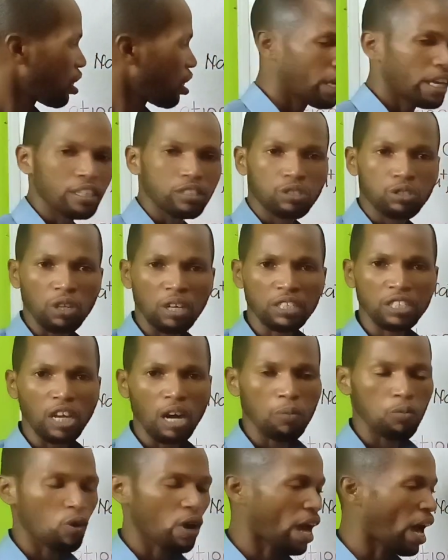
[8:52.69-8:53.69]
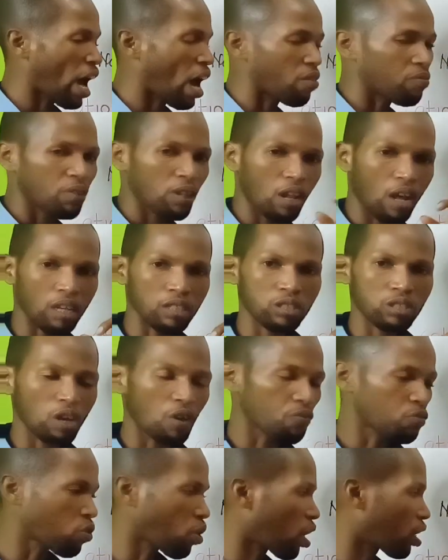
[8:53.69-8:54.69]
In sodium, we have loss
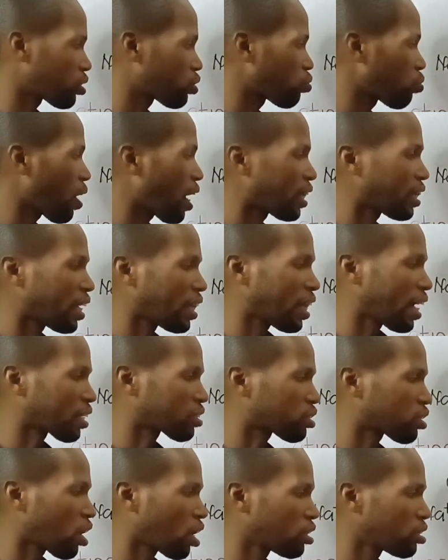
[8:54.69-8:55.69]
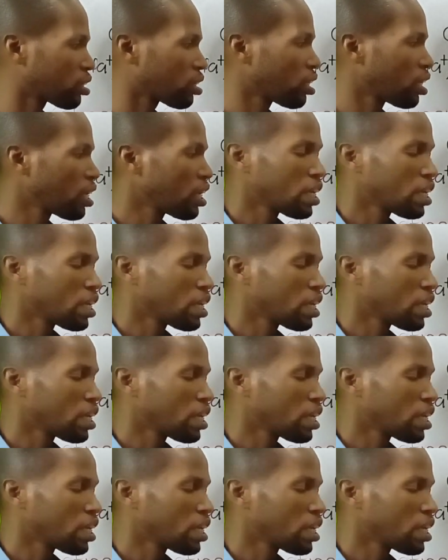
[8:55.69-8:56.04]
of what? 1 electron.